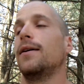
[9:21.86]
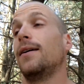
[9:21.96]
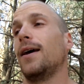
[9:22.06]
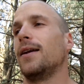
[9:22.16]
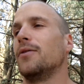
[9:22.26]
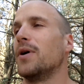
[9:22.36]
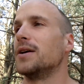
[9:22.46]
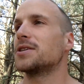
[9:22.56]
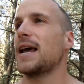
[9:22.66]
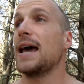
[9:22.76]

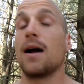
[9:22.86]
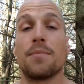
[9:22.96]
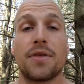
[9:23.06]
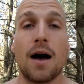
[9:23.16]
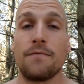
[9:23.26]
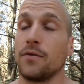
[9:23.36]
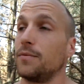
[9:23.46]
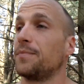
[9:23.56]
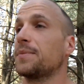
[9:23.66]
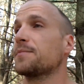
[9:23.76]
Anyways, and I'm thoughtful,
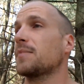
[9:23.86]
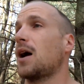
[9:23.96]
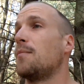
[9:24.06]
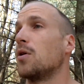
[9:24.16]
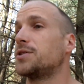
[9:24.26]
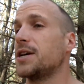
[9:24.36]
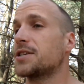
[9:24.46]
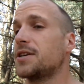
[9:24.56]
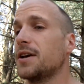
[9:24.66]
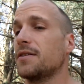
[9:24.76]
I'm
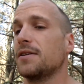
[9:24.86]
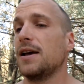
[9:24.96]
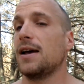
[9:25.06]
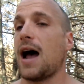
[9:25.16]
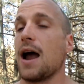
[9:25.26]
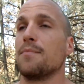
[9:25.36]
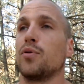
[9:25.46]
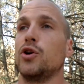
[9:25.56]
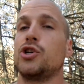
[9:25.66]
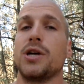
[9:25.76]
artistic, I
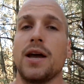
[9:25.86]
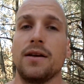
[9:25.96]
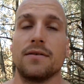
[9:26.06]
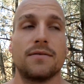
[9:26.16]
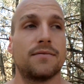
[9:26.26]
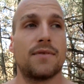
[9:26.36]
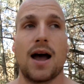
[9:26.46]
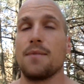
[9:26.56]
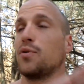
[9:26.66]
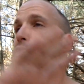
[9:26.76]
appreciate
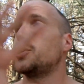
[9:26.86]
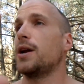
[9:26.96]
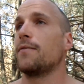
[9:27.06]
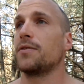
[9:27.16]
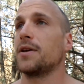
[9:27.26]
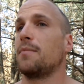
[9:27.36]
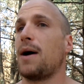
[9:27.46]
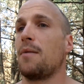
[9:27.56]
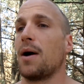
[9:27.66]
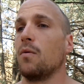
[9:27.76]
everything
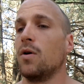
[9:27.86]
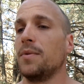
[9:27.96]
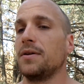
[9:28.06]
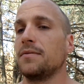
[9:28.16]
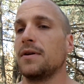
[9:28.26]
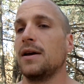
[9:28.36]
about my woman.